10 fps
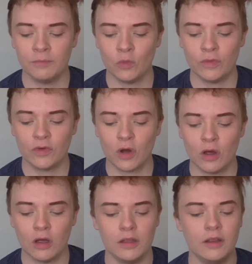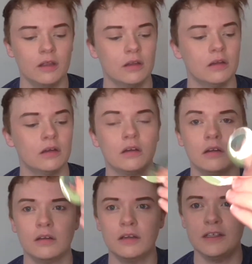We've got
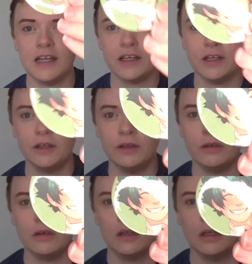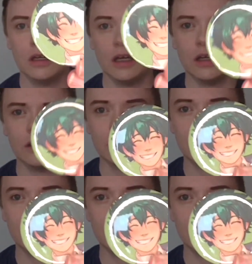Deku. Oh, the